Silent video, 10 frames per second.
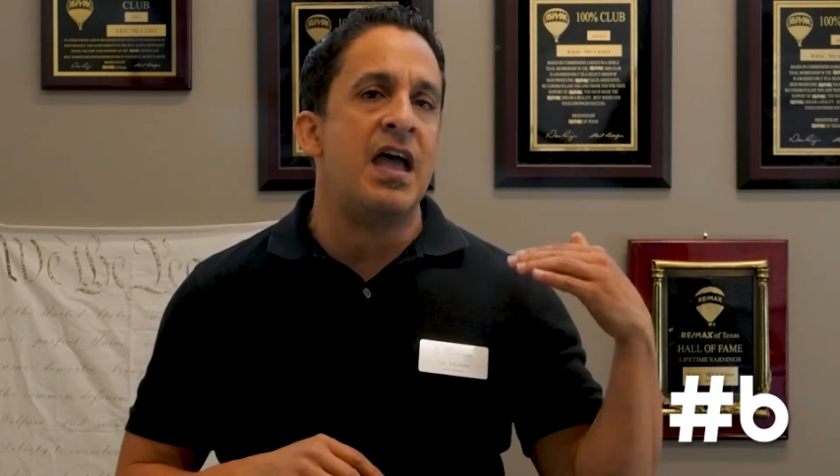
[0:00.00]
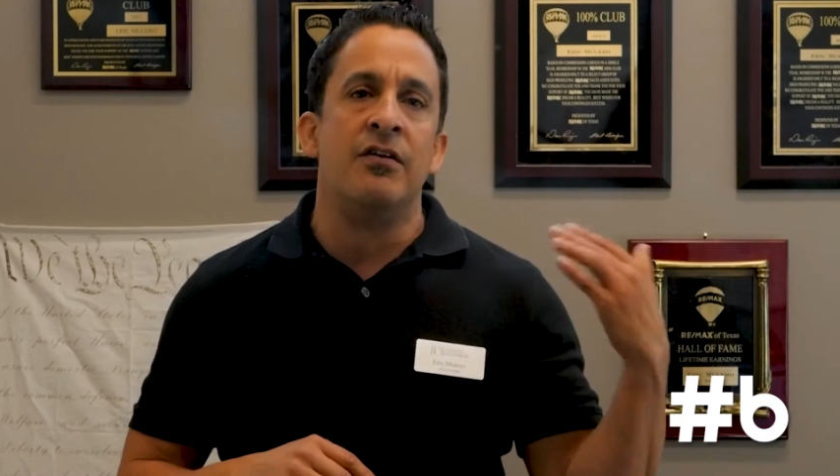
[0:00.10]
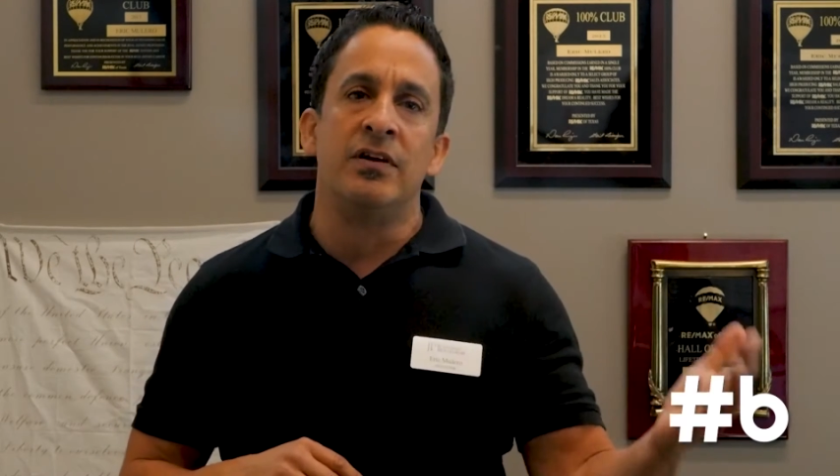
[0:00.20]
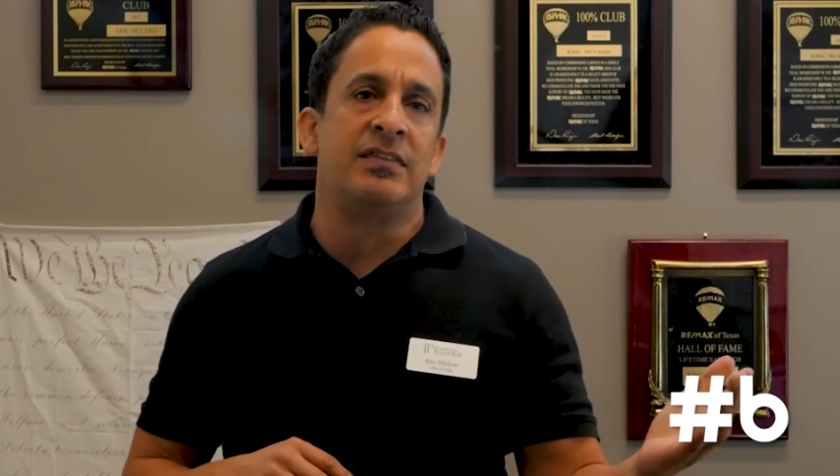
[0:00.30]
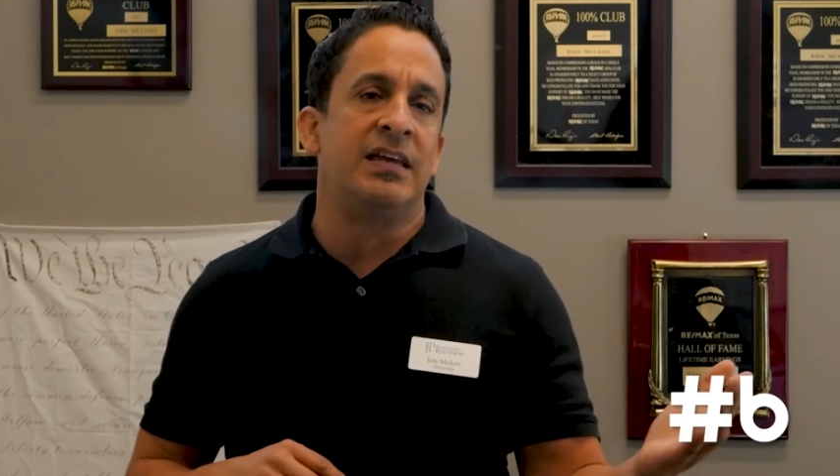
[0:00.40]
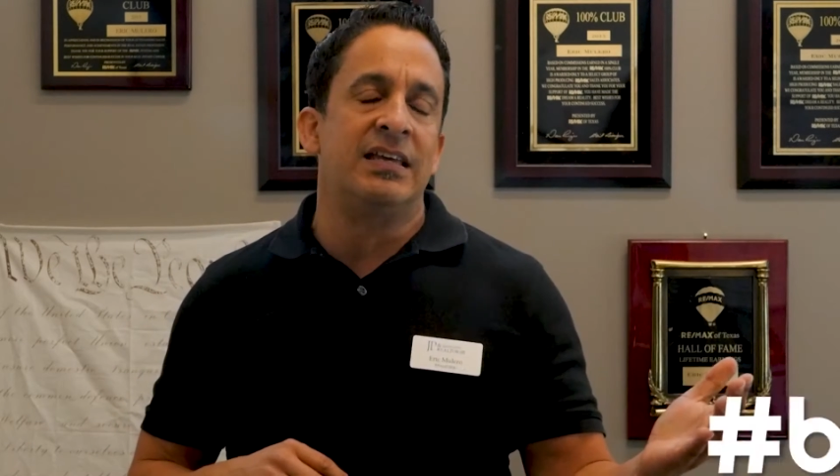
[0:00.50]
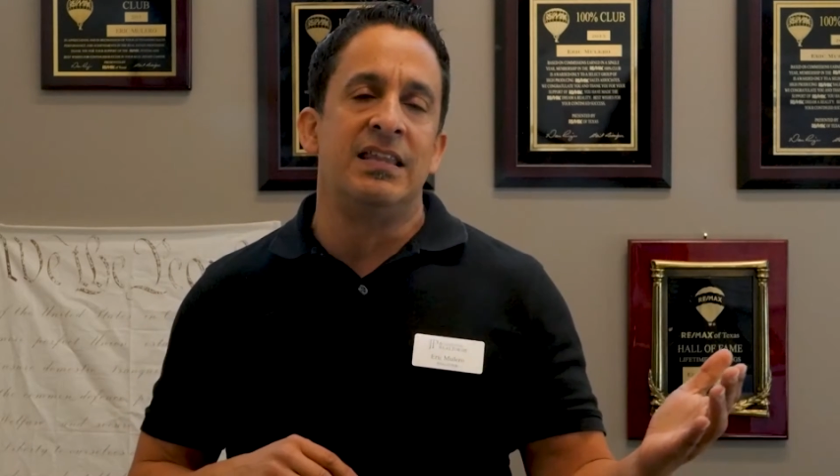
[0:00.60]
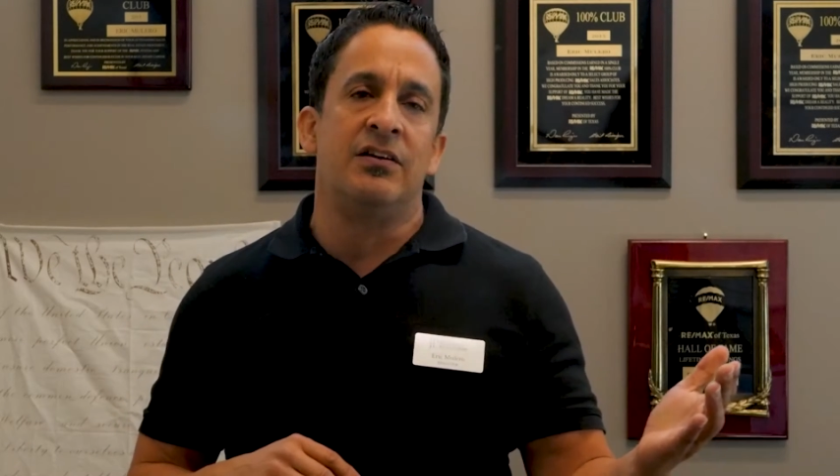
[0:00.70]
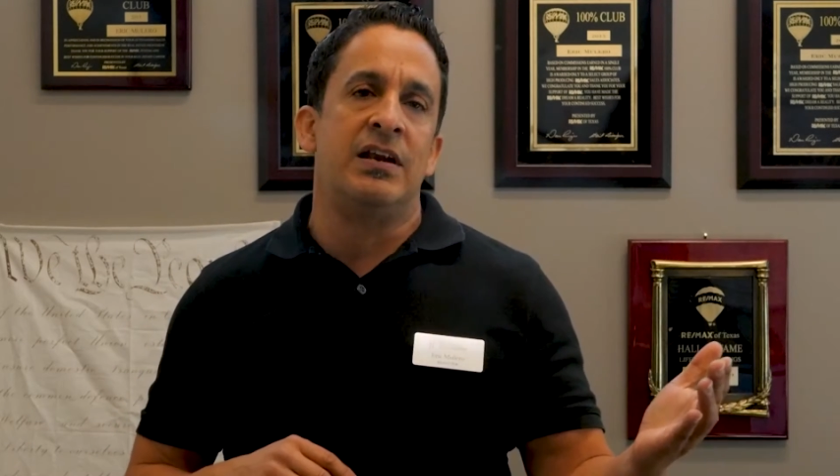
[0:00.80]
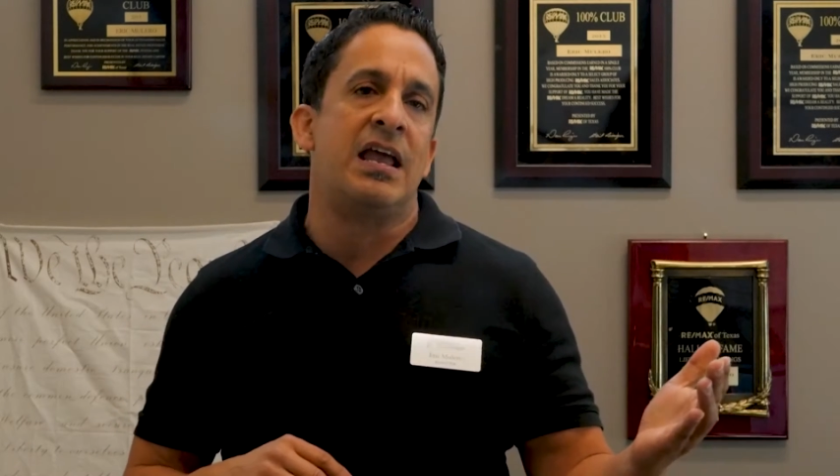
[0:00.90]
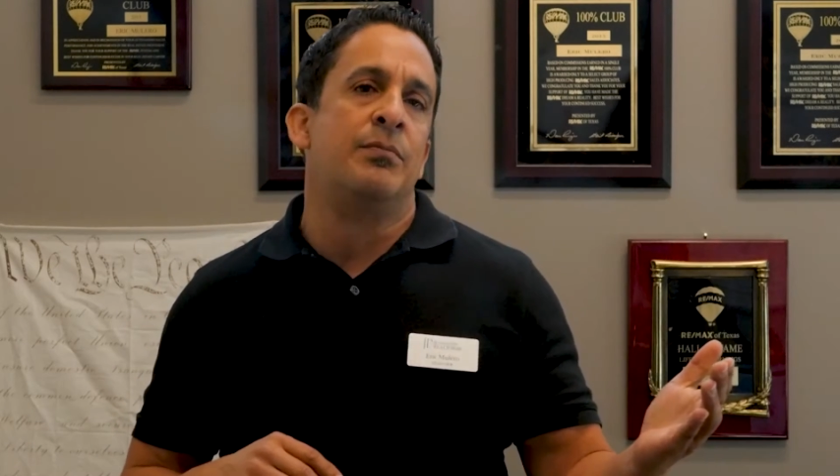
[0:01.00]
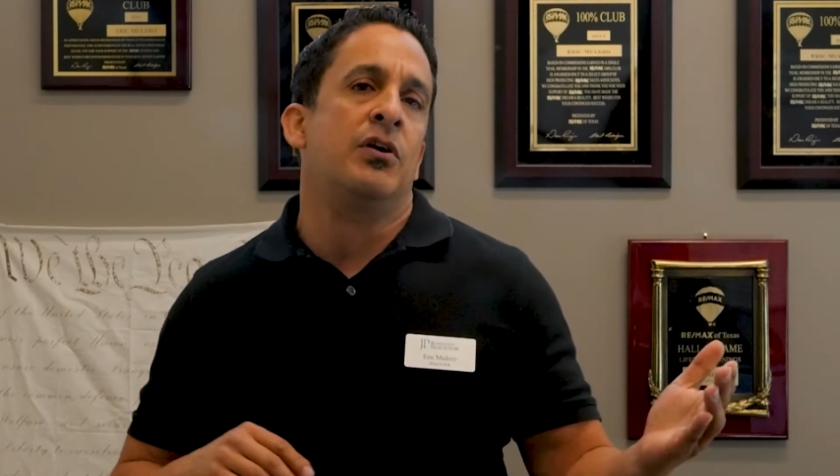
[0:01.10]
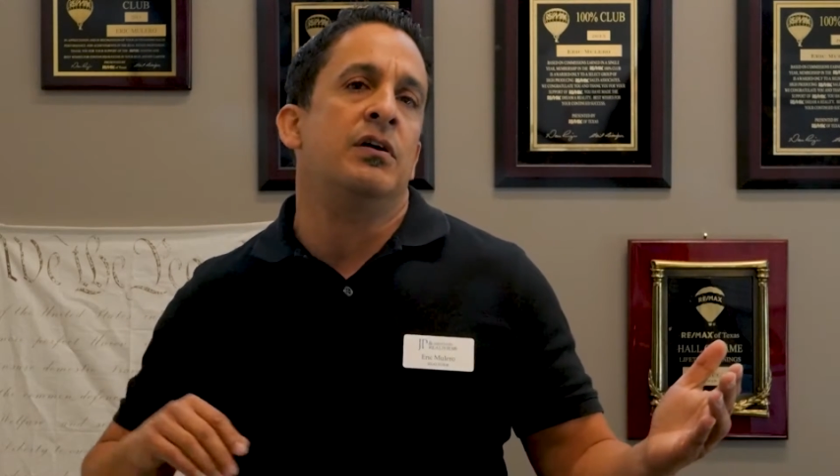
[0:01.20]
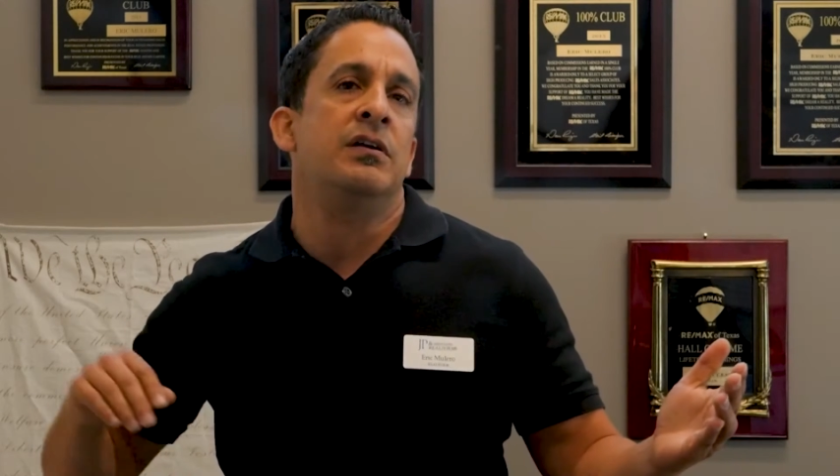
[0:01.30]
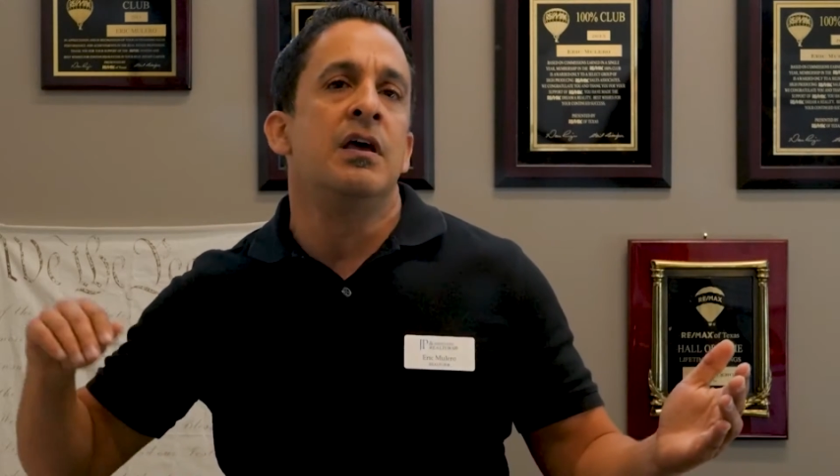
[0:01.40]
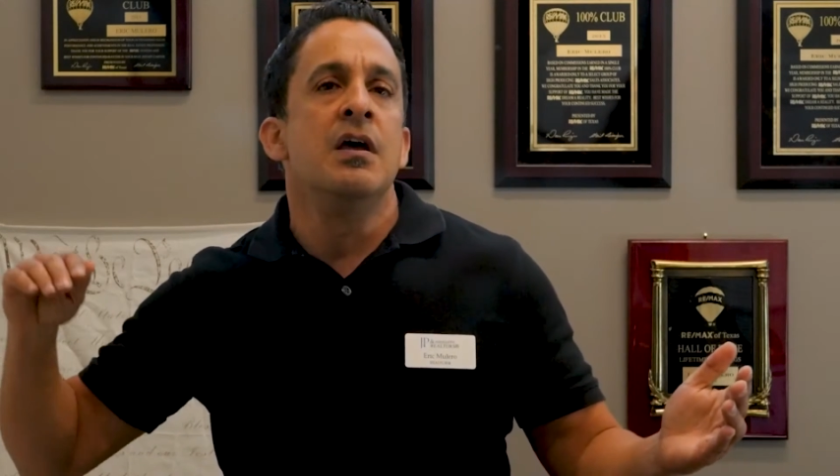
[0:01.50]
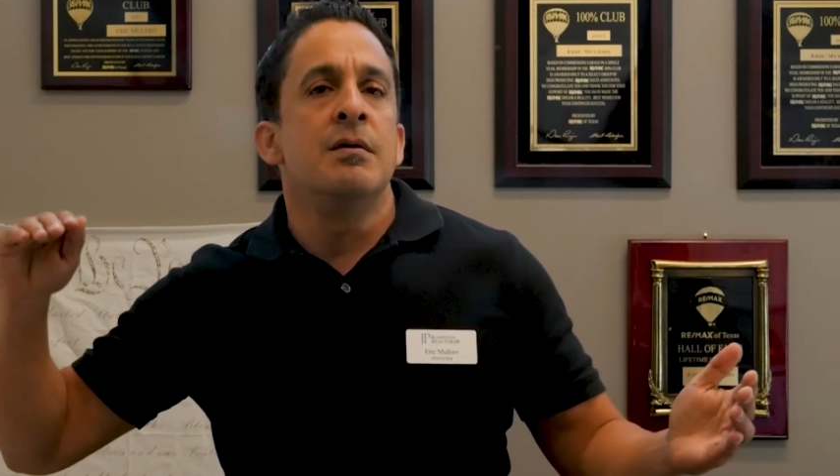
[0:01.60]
everything in their neighborhood